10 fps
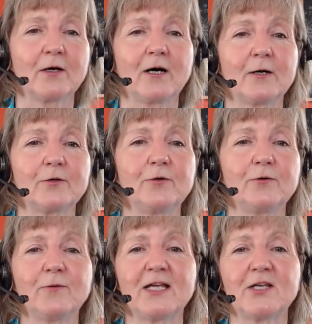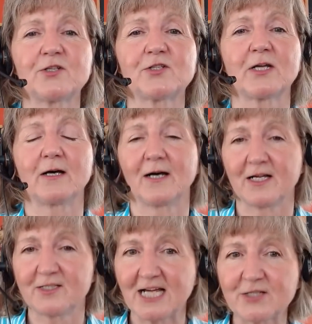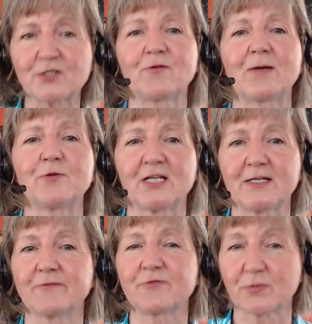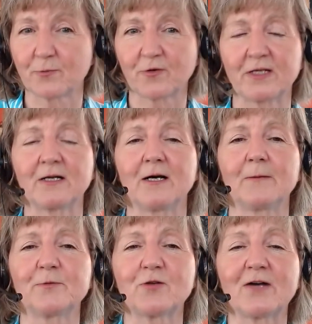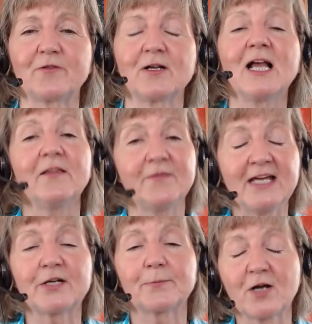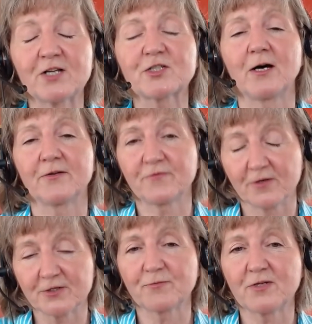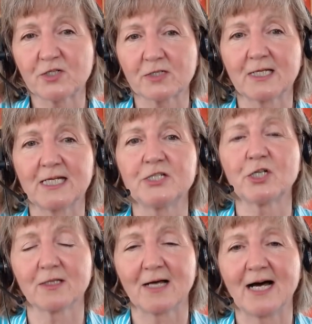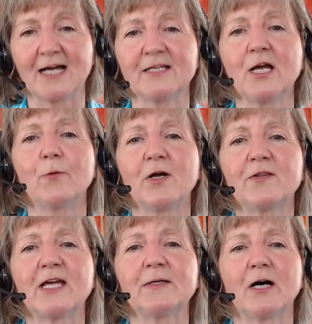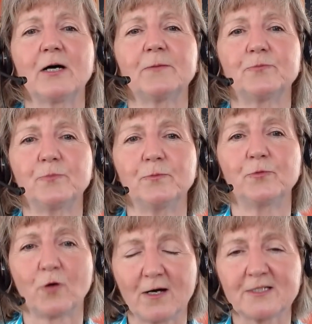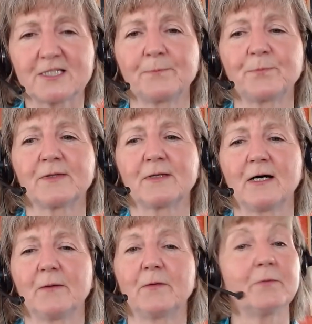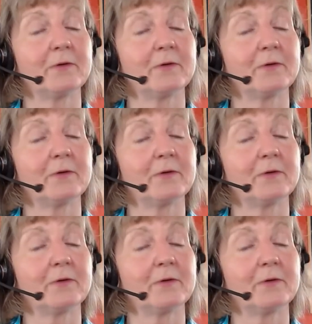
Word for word: uh, who is uh, a Texas representative supporting um, Trevor, they had a press conference recently in July where they uh, brought uh,